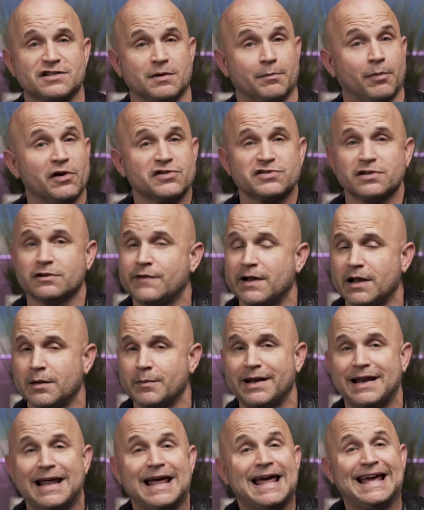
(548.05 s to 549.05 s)
to personal
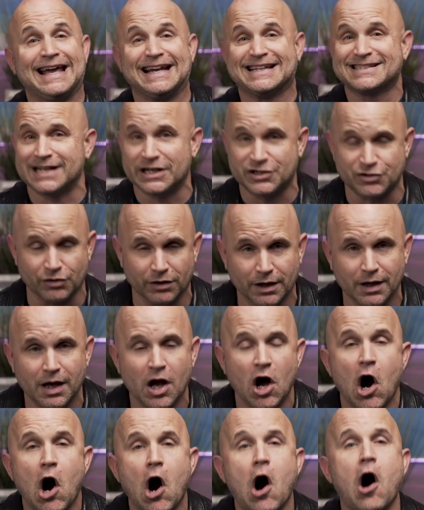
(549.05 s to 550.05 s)
development, etc.
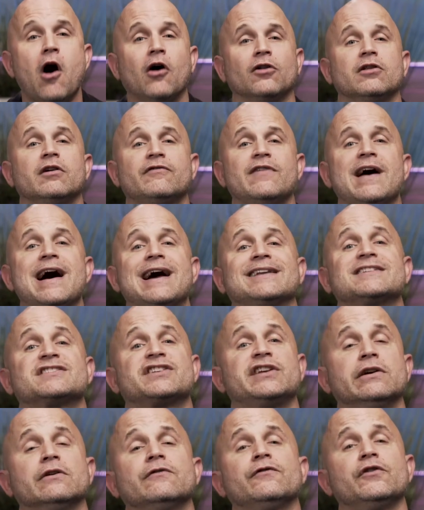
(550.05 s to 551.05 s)
All of that is
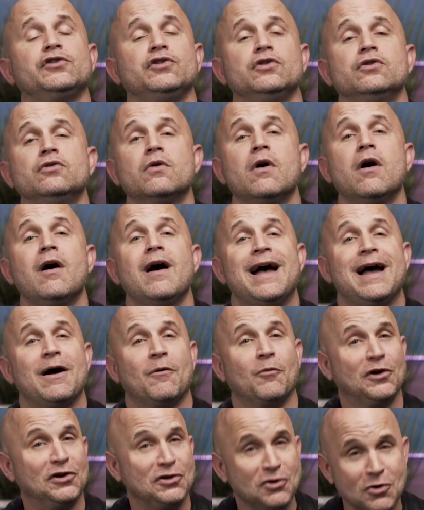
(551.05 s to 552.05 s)
here for you
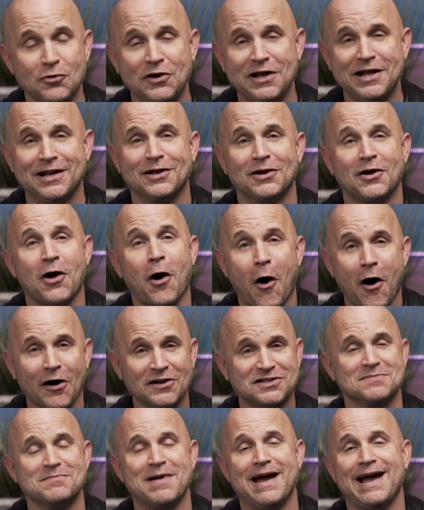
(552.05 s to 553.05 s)
when you need it, on
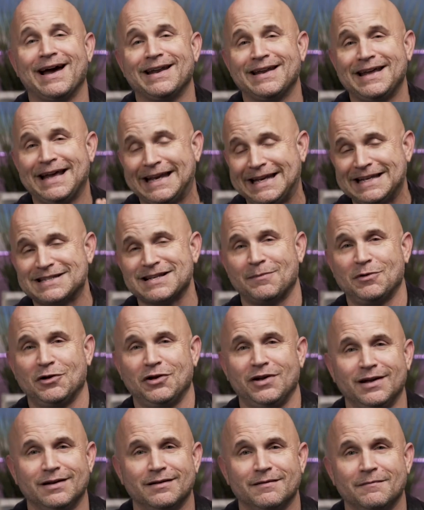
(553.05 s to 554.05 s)
demand, anytime you need.